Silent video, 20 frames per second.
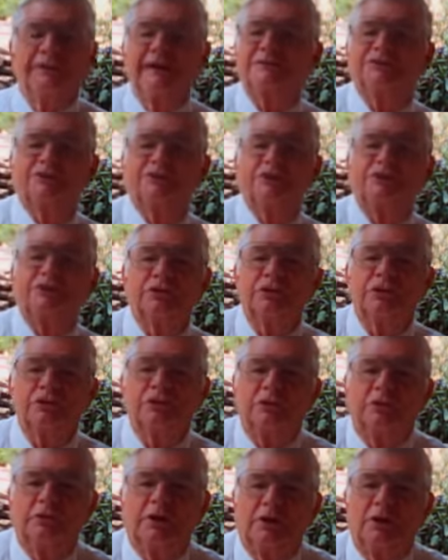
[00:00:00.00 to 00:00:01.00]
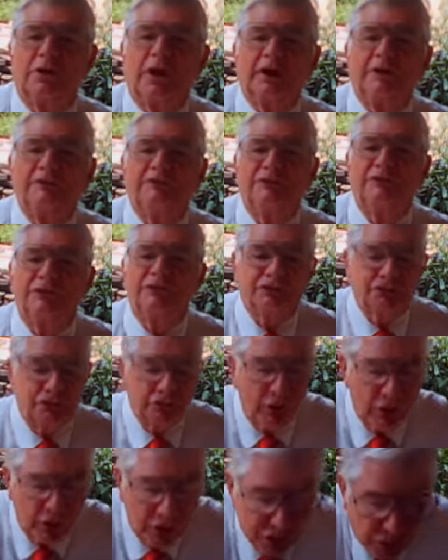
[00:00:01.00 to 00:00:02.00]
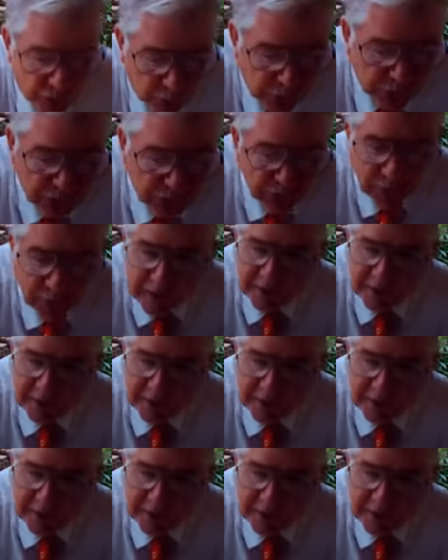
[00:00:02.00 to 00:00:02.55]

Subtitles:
That's eternal life. It starts when